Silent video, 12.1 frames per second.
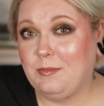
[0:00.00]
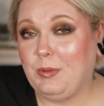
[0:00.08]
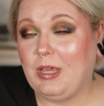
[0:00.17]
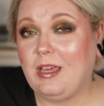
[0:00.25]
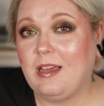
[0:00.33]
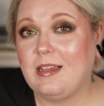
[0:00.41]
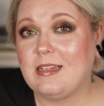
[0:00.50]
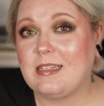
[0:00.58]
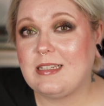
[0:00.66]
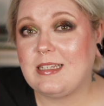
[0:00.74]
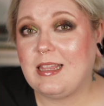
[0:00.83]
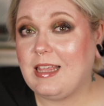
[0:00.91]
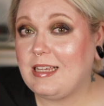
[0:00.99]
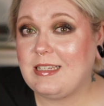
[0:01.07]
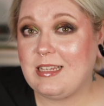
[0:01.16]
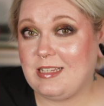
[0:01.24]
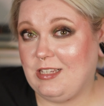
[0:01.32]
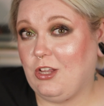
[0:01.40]
Because
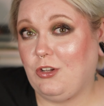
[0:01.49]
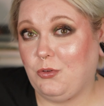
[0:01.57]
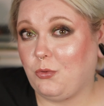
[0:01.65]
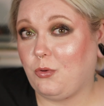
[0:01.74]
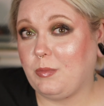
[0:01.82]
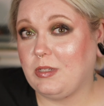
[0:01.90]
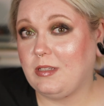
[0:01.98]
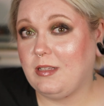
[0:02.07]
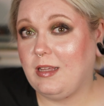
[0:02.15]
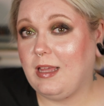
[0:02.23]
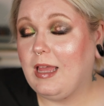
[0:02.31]
this is not normal.